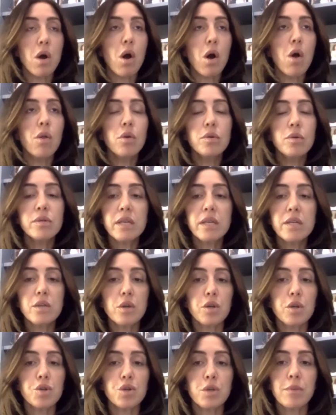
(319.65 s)
All those things are
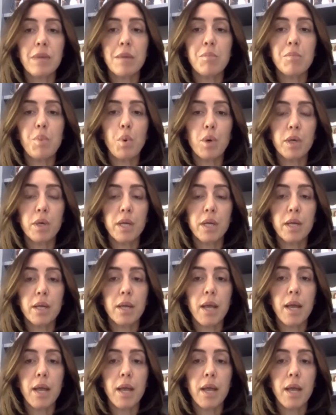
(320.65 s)
extremely important. And,